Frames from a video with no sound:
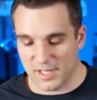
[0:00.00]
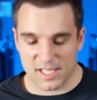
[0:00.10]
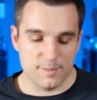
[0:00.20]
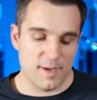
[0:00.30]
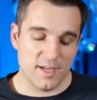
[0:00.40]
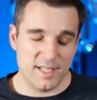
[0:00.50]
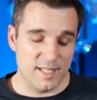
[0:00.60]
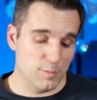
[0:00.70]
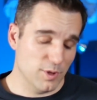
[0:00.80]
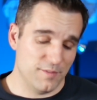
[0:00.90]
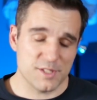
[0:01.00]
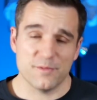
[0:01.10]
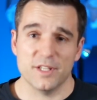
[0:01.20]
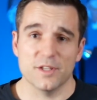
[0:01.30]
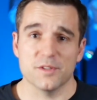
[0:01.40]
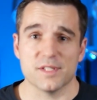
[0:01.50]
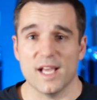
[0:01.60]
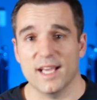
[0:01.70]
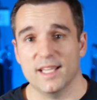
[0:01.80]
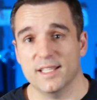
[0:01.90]
talked about it in previous videos.
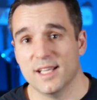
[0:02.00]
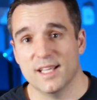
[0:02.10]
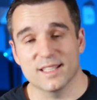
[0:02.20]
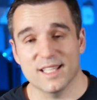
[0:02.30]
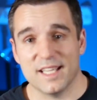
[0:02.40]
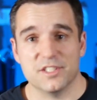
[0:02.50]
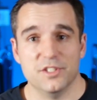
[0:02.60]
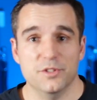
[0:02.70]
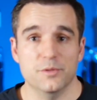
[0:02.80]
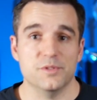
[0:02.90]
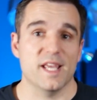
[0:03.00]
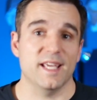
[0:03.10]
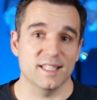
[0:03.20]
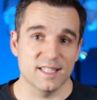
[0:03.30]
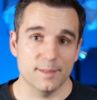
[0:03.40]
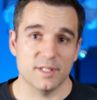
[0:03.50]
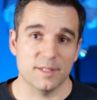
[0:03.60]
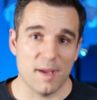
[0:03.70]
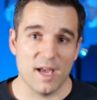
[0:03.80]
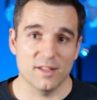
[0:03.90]
I like to use a
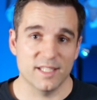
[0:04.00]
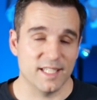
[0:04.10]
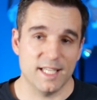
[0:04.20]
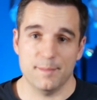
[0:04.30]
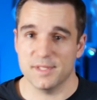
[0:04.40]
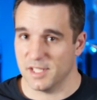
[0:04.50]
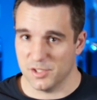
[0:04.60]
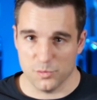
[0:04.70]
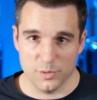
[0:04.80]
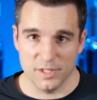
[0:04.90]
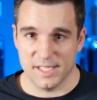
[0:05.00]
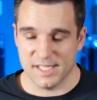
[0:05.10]
limited palette. It keeps things really